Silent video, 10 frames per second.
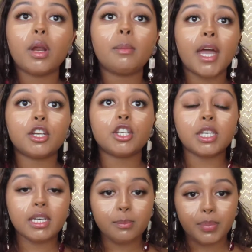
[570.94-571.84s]

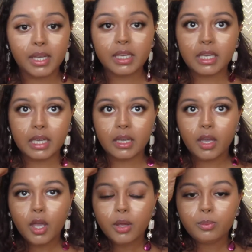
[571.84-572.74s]
actually
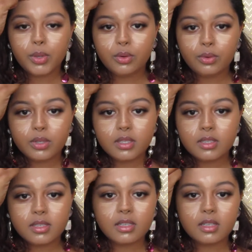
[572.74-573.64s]
baking,
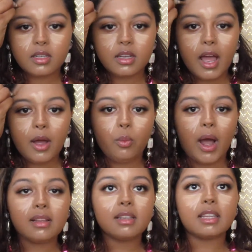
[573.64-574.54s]
because I
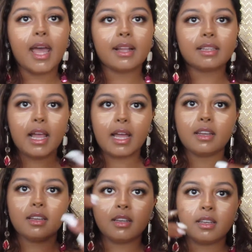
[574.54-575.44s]
want that
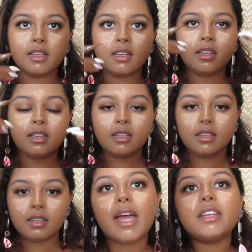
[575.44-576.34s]
like
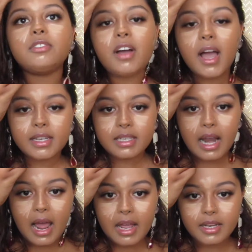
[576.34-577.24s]
a defined
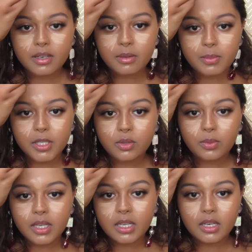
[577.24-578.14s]
line
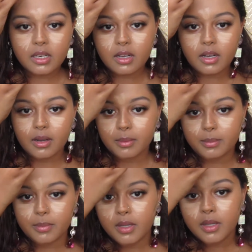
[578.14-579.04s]
between
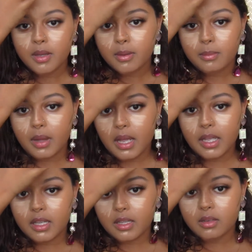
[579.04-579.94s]

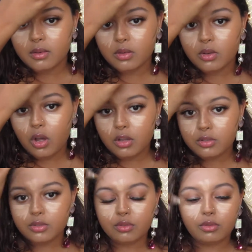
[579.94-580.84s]
my
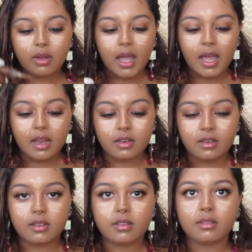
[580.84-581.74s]
contour
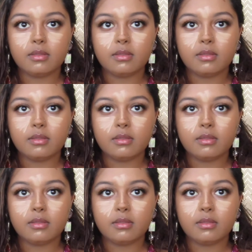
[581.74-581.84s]
and